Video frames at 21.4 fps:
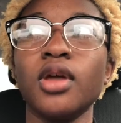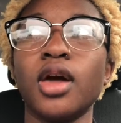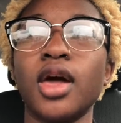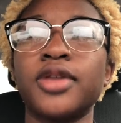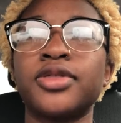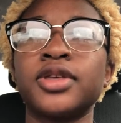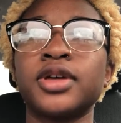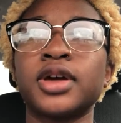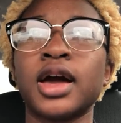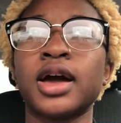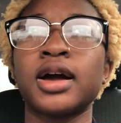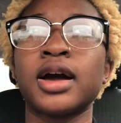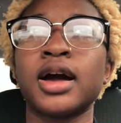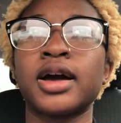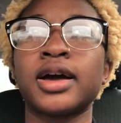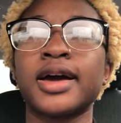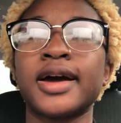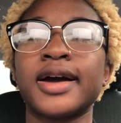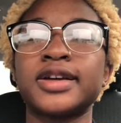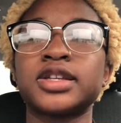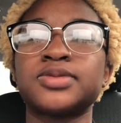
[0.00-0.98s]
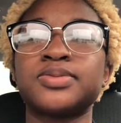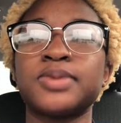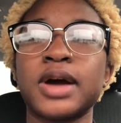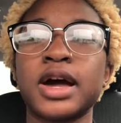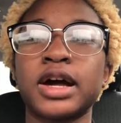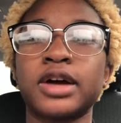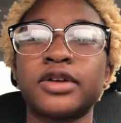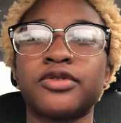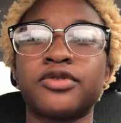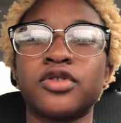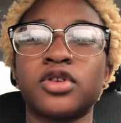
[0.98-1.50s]
I think I got cash
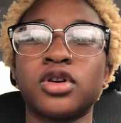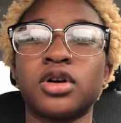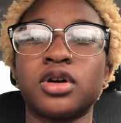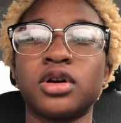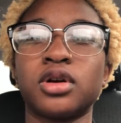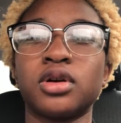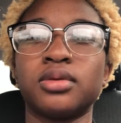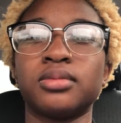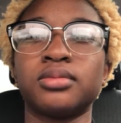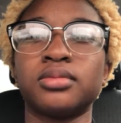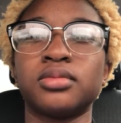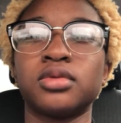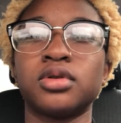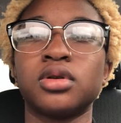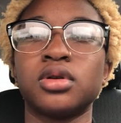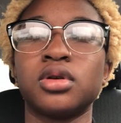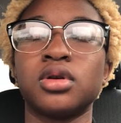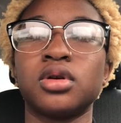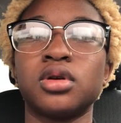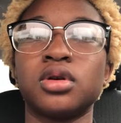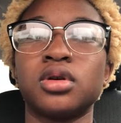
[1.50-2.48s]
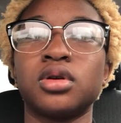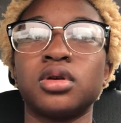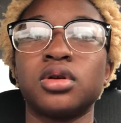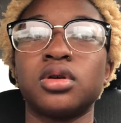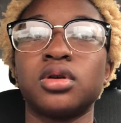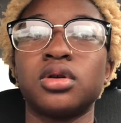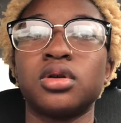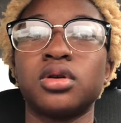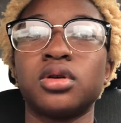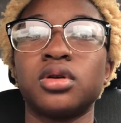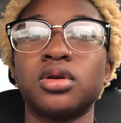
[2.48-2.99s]
back from
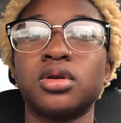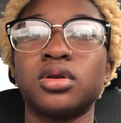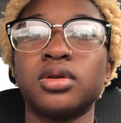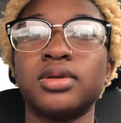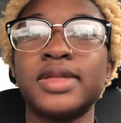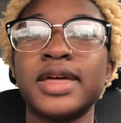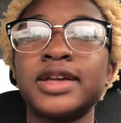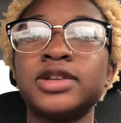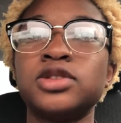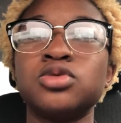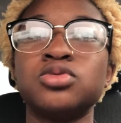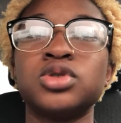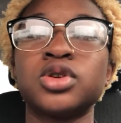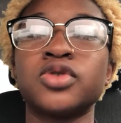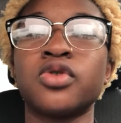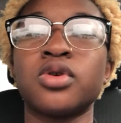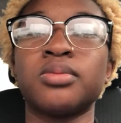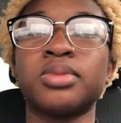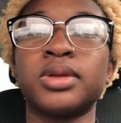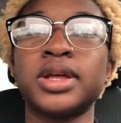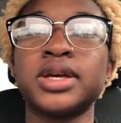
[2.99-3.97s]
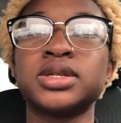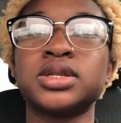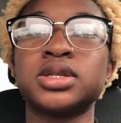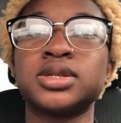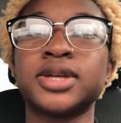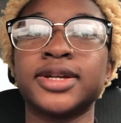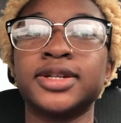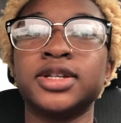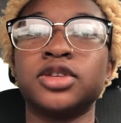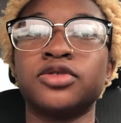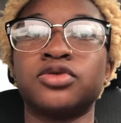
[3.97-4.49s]
they do different
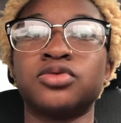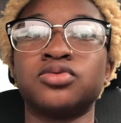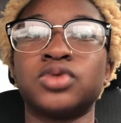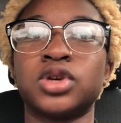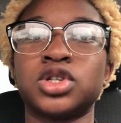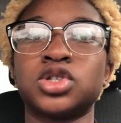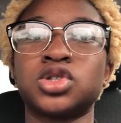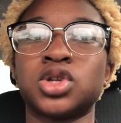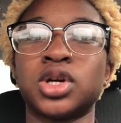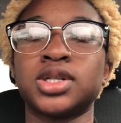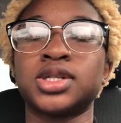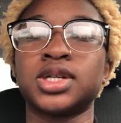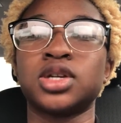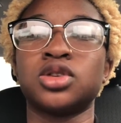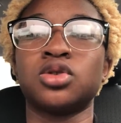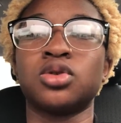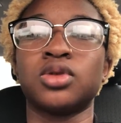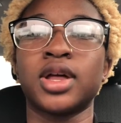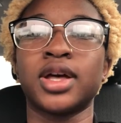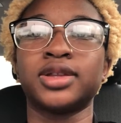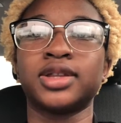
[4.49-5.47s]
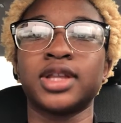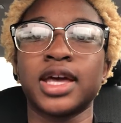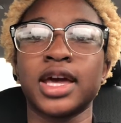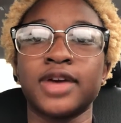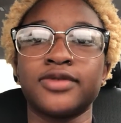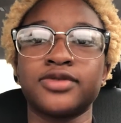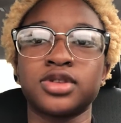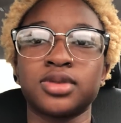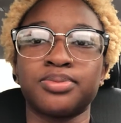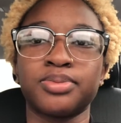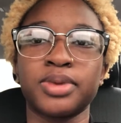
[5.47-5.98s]
places, like different restaurants. I know like they
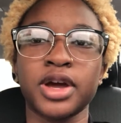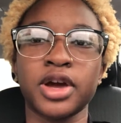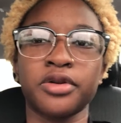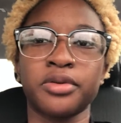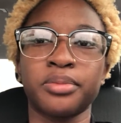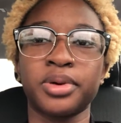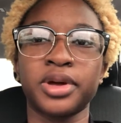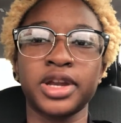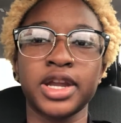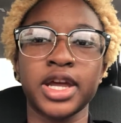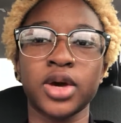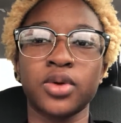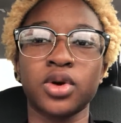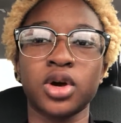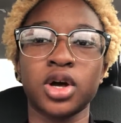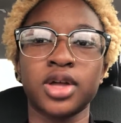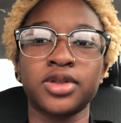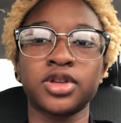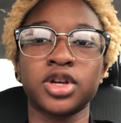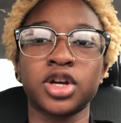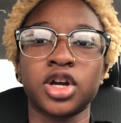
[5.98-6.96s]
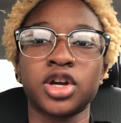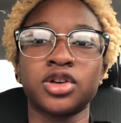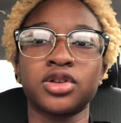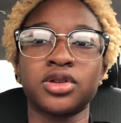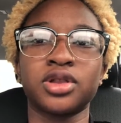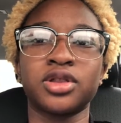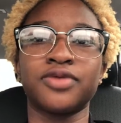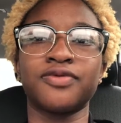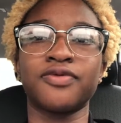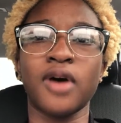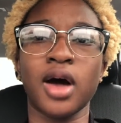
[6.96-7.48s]
have some Panera on there,
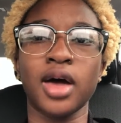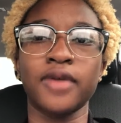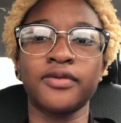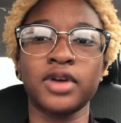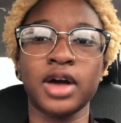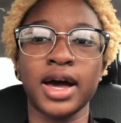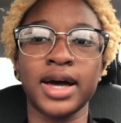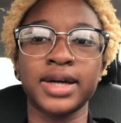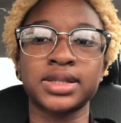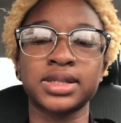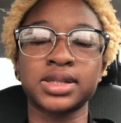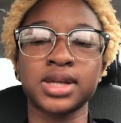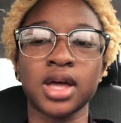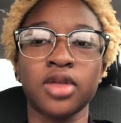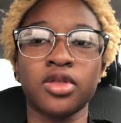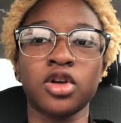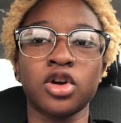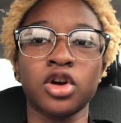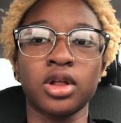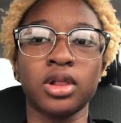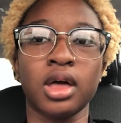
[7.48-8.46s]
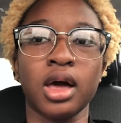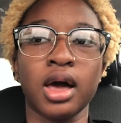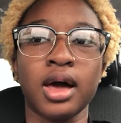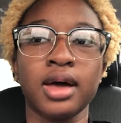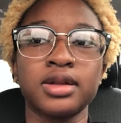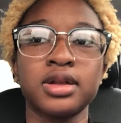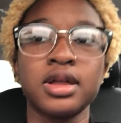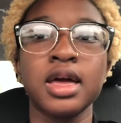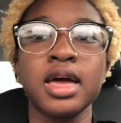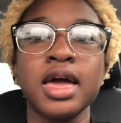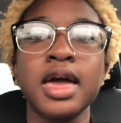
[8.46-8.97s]
Five Guys is on there a
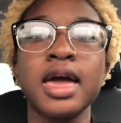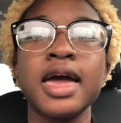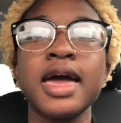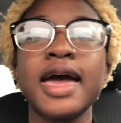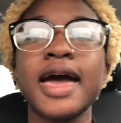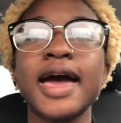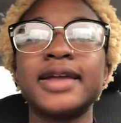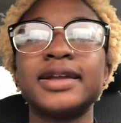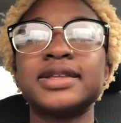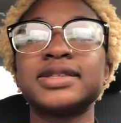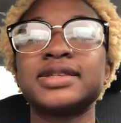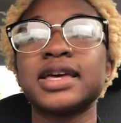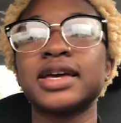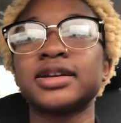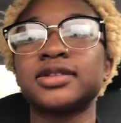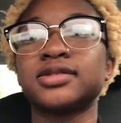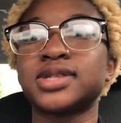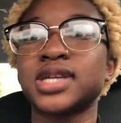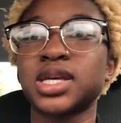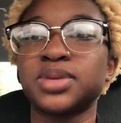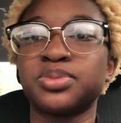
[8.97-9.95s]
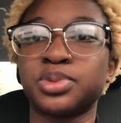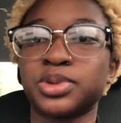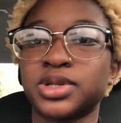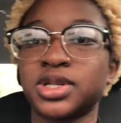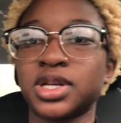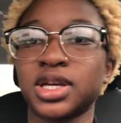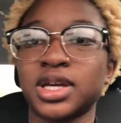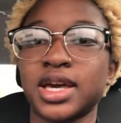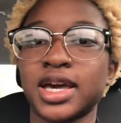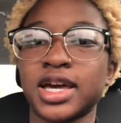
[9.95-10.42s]
lot, and it's like 10%